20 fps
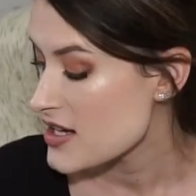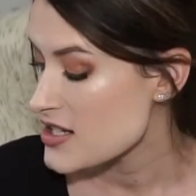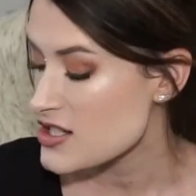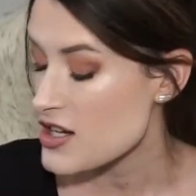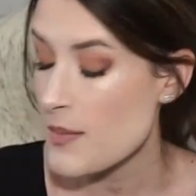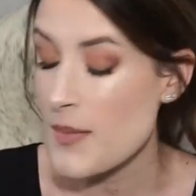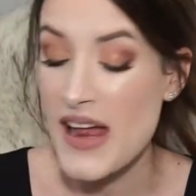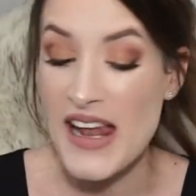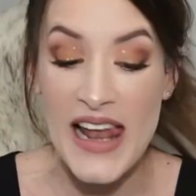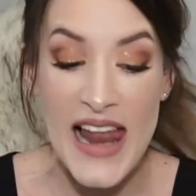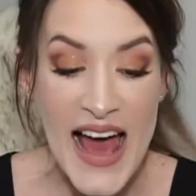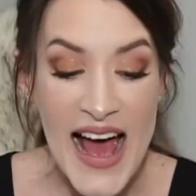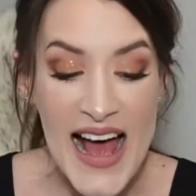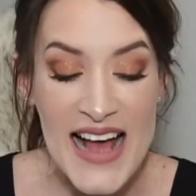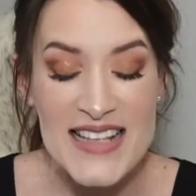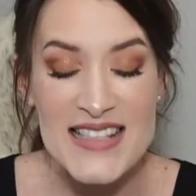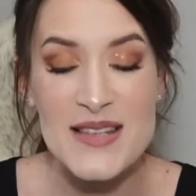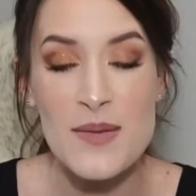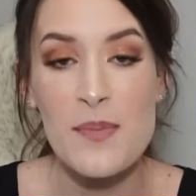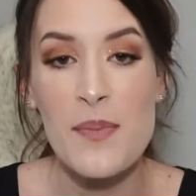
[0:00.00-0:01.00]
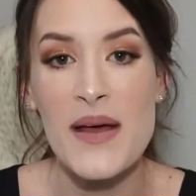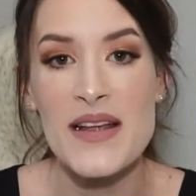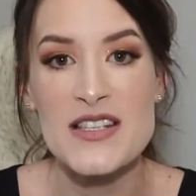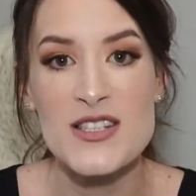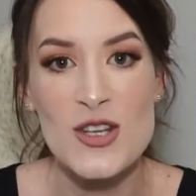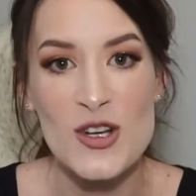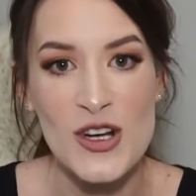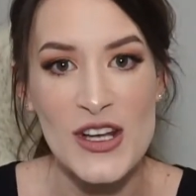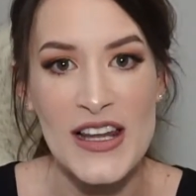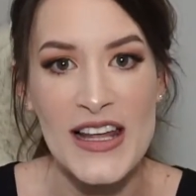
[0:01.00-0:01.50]
So my last but
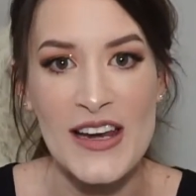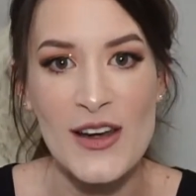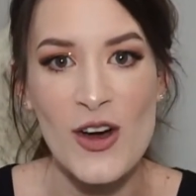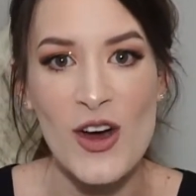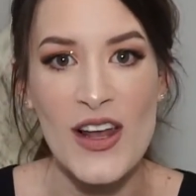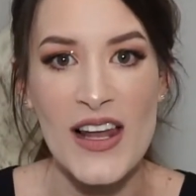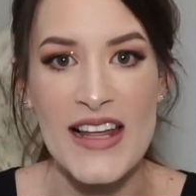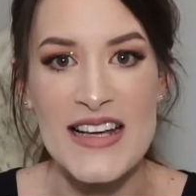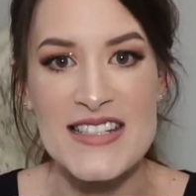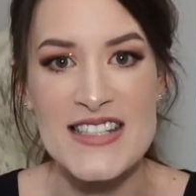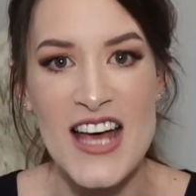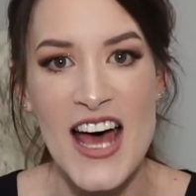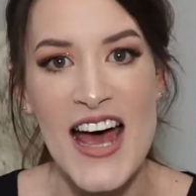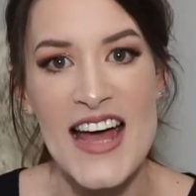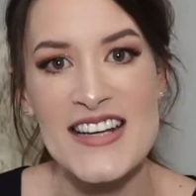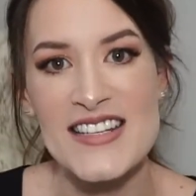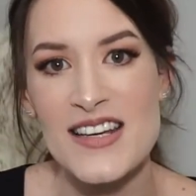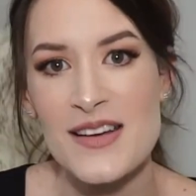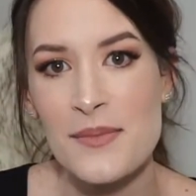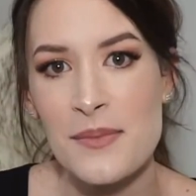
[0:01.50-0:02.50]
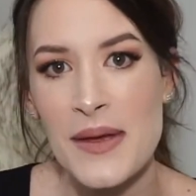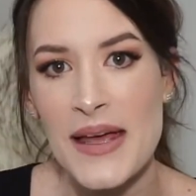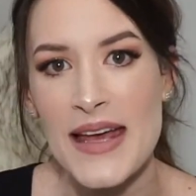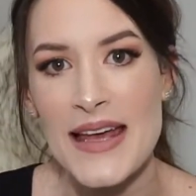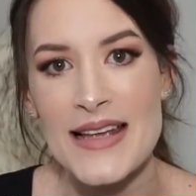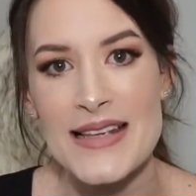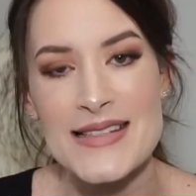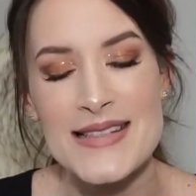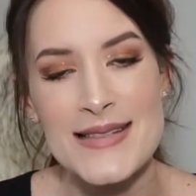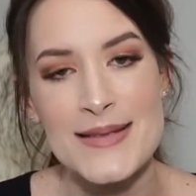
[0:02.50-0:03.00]
certainly not least item
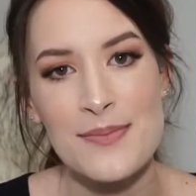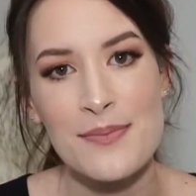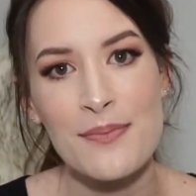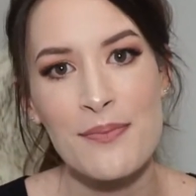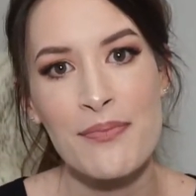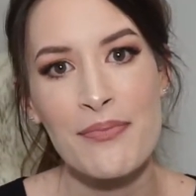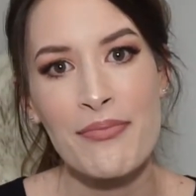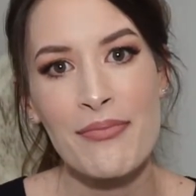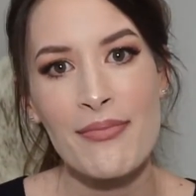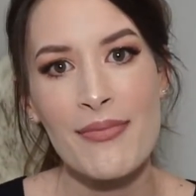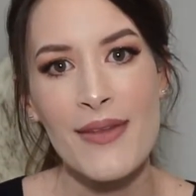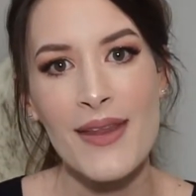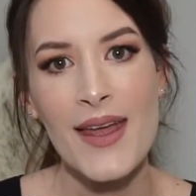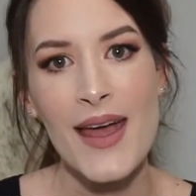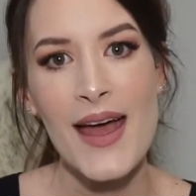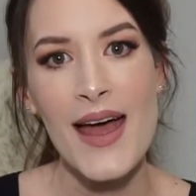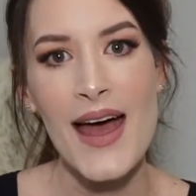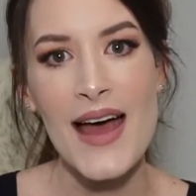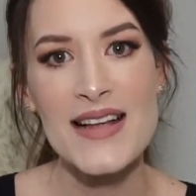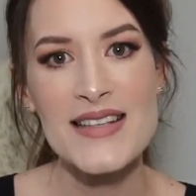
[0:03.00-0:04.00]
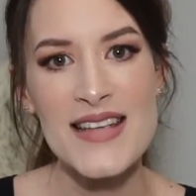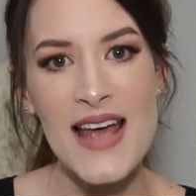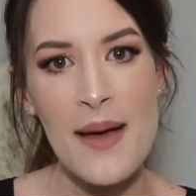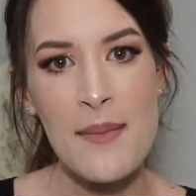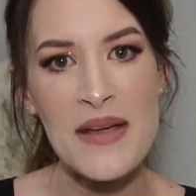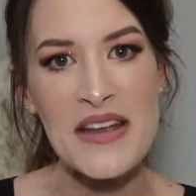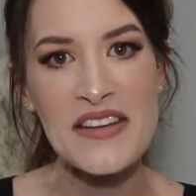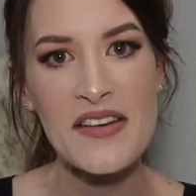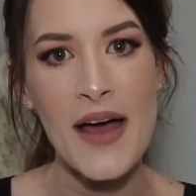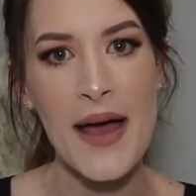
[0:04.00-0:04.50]
is a
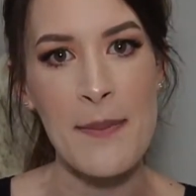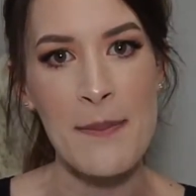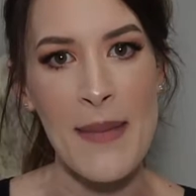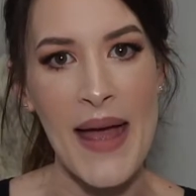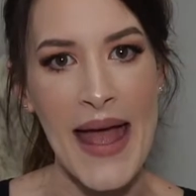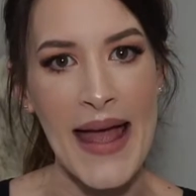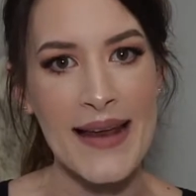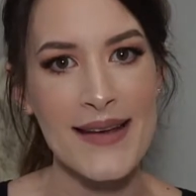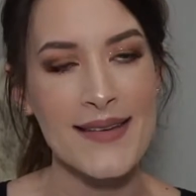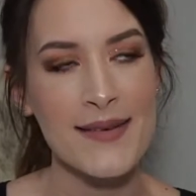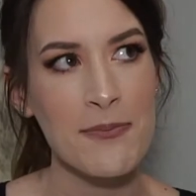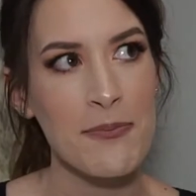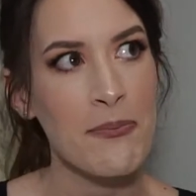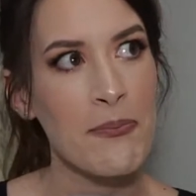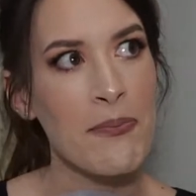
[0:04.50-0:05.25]
tummy time mat.